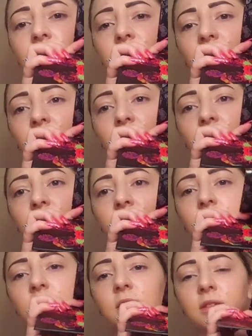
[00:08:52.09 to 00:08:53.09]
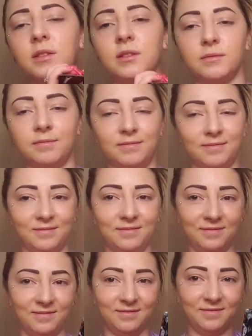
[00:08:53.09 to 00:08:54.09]
colors.
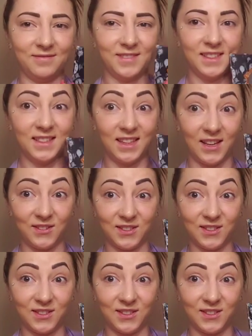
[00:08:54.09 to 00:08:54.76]
That